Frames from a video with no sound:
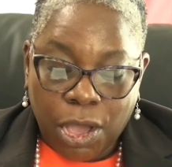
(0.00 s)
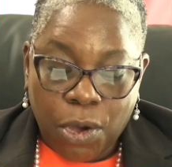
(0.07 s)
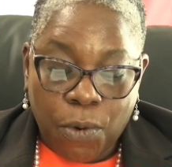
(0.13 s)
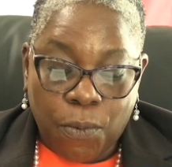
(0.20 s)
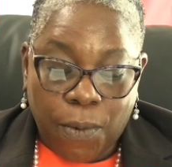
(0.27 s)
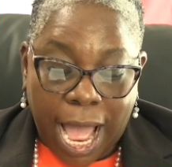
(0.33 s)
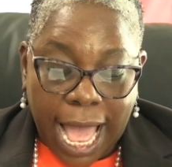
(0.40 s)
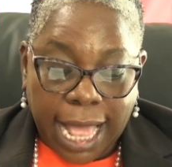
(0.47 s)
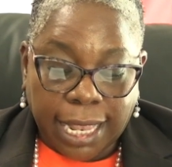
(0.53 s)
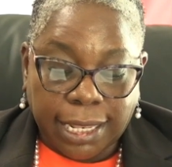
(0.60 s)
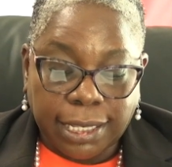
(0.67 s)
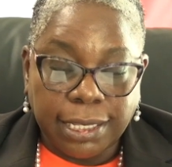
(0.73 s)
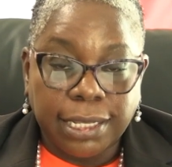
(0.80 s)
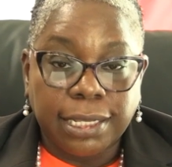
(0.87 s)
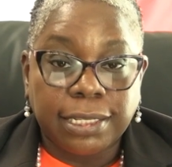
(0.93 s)

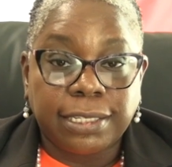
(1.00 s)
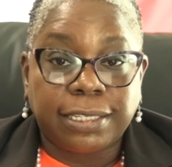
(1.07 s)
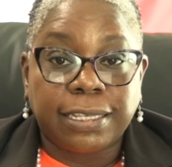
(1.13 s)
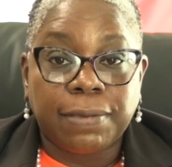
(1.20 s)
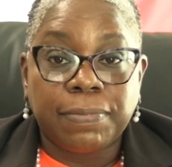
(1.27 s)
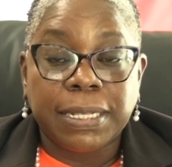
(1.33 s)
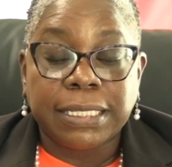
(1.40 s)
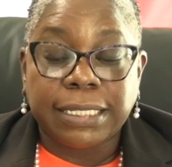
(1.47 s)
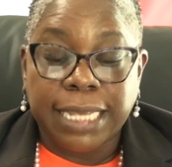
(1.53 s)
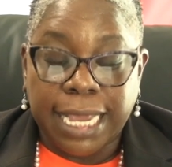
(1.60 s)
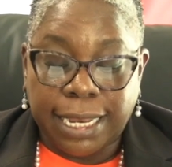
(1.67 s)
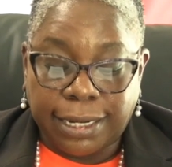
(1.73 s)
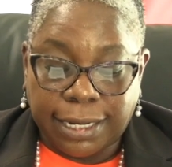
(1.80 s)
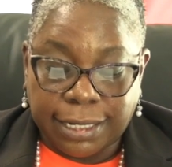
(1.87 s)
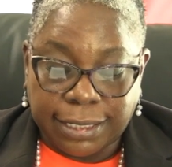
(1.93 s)
while
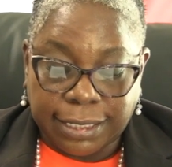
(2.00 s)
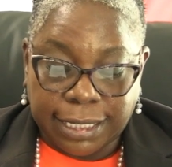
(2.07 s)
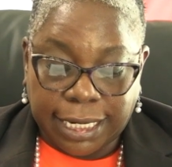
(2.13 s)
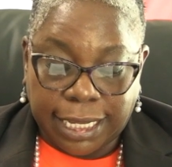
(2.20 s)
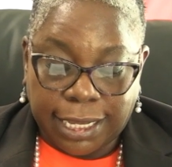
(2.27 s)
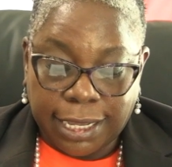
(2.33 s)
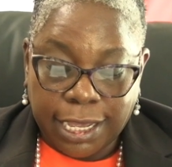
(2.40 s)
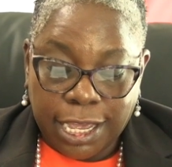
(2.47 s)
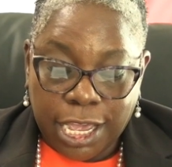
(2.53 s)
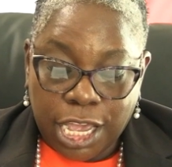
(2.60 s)
simultaneously